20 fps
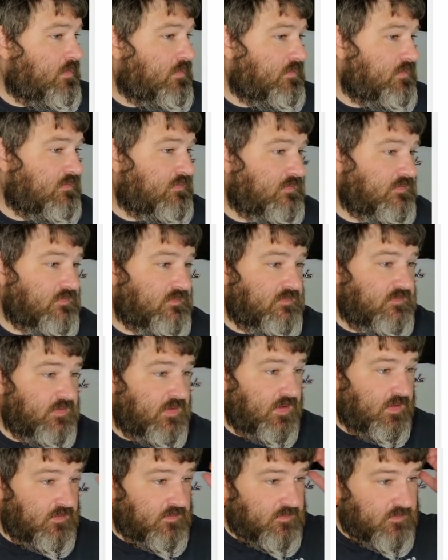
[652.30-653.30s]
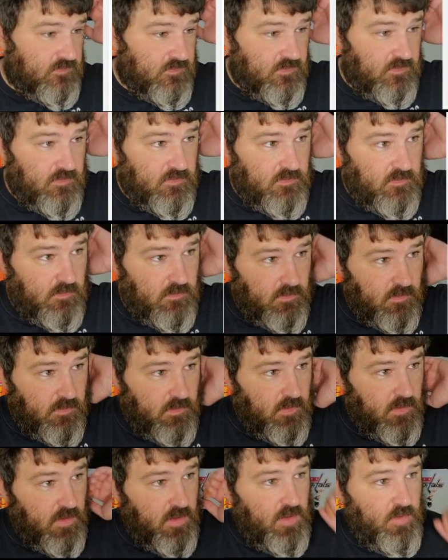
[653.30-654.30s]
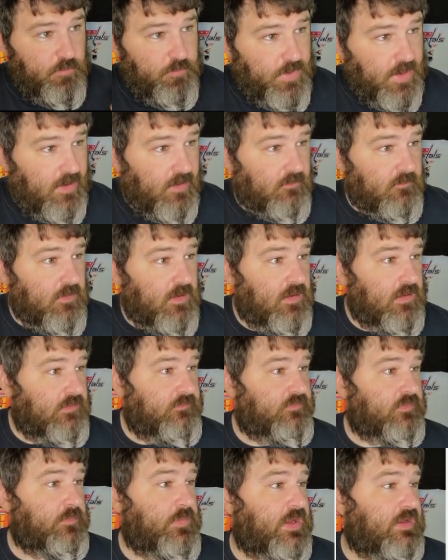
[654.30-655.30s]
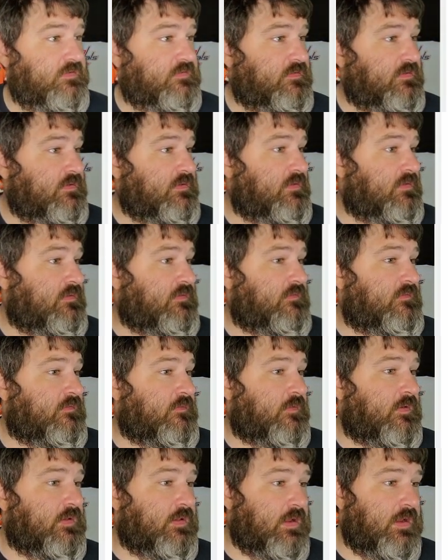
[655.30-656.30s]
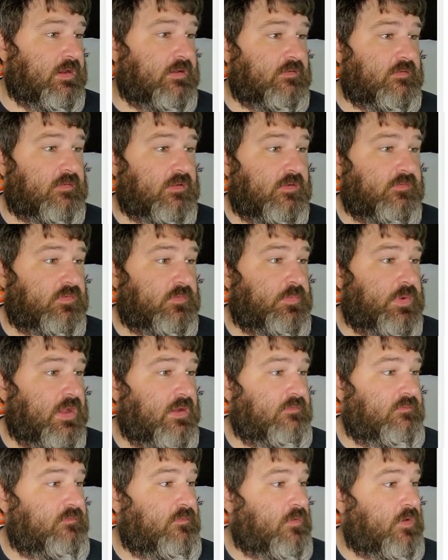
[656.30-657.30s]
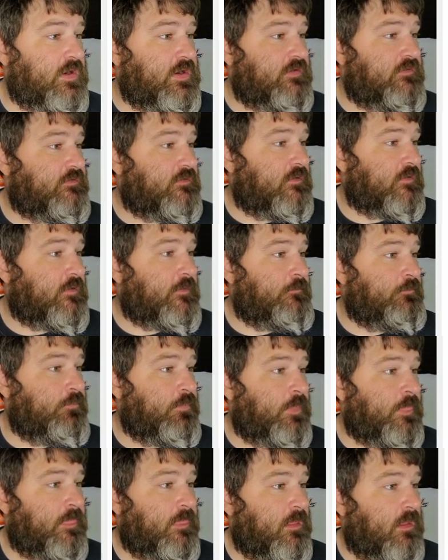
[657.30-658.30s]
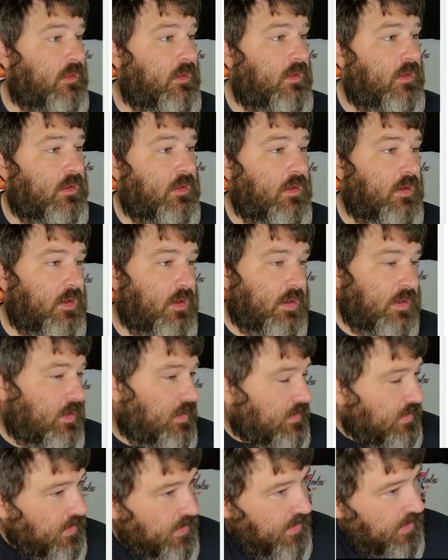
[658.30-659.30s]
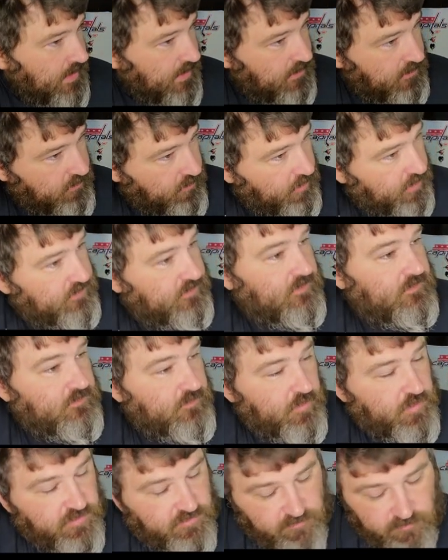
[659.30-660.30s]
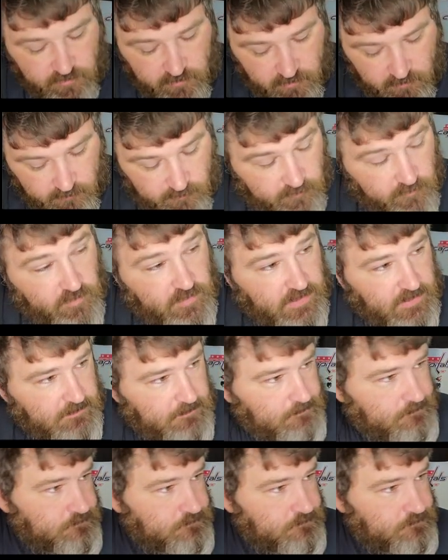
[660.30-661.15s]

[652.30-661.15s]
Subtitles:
This is just background information, storyline stuff about Voyager. How you add USS Voyager to your fleet.